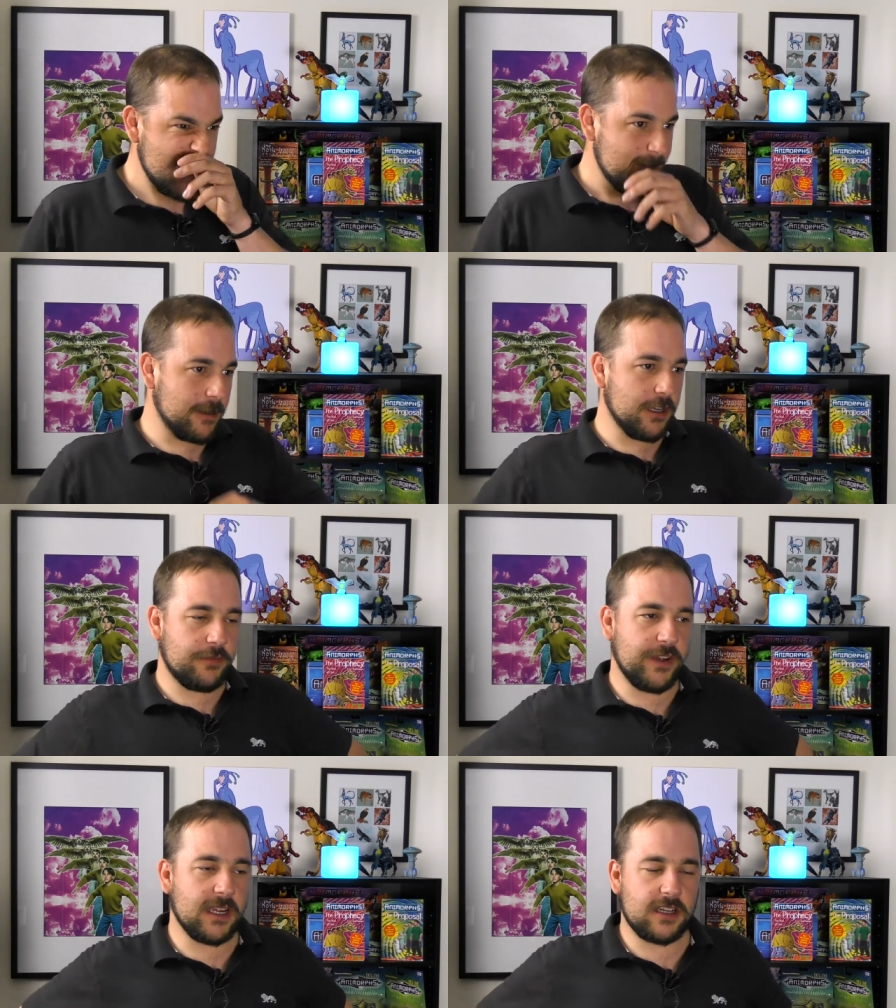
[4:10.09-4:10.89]
Well, you'd
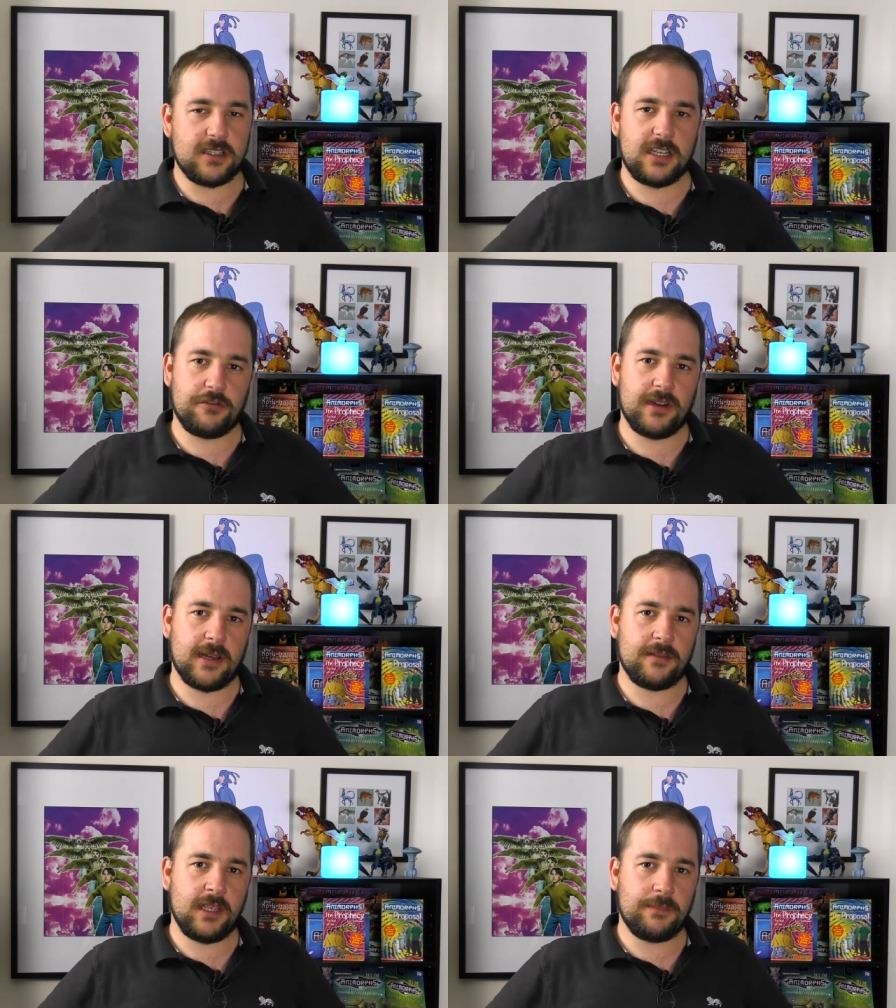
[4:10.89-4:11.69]
think, considering
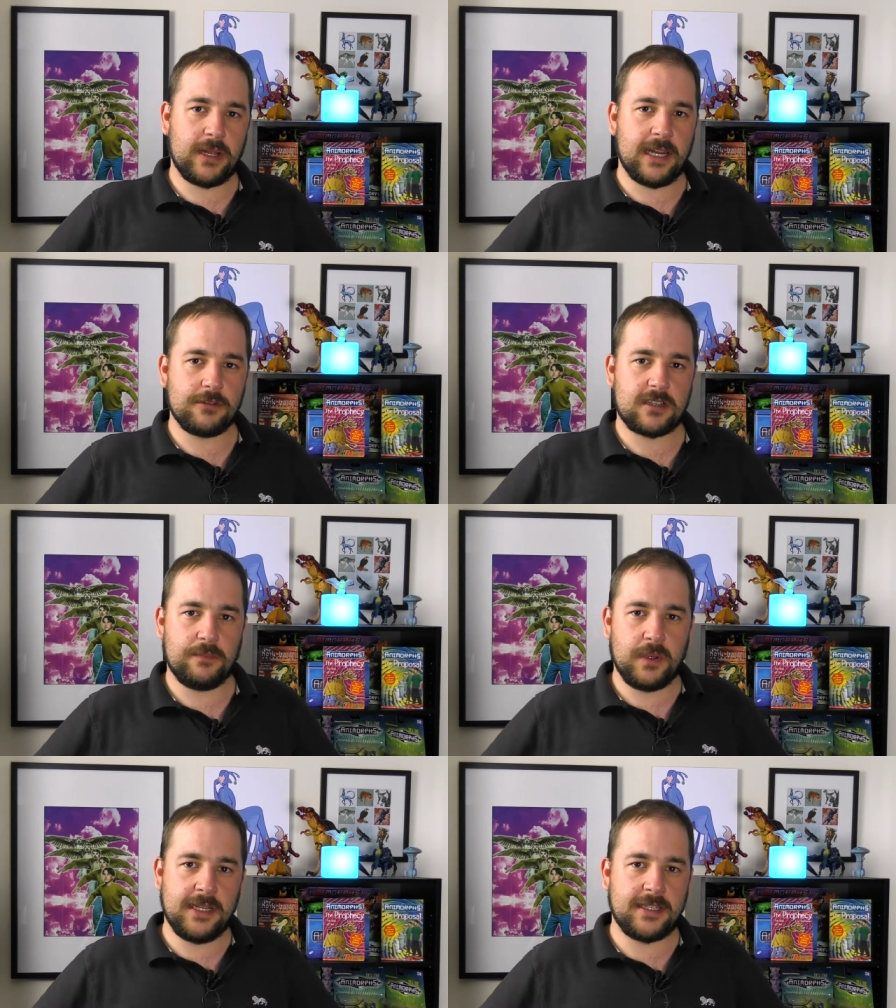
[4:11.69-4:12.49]
that the planet was
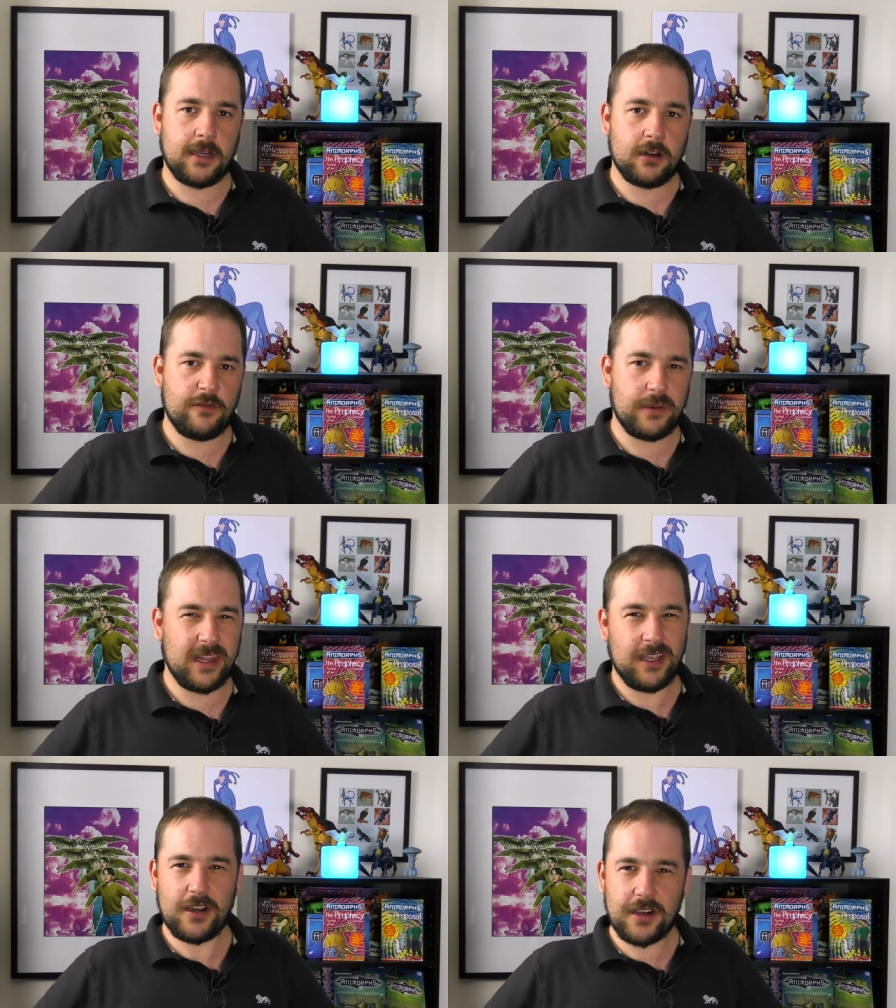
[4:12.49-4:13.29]
completely taken over by
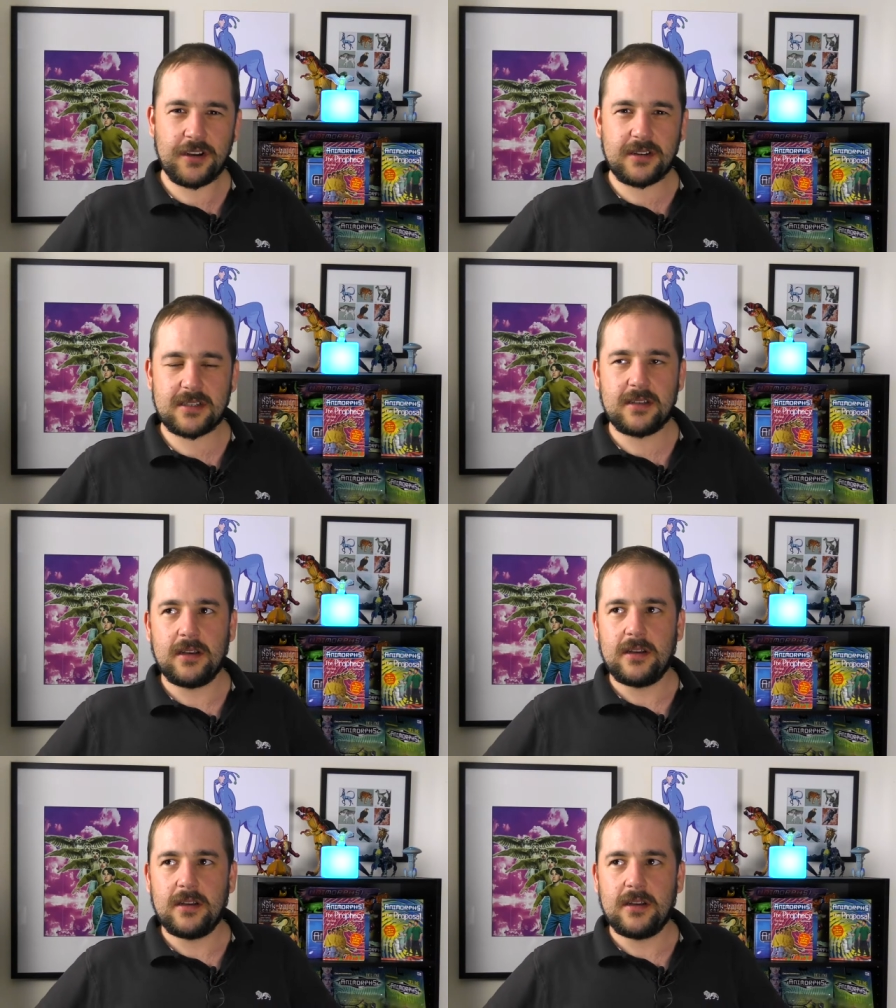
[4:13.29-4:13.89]
the Yeerks,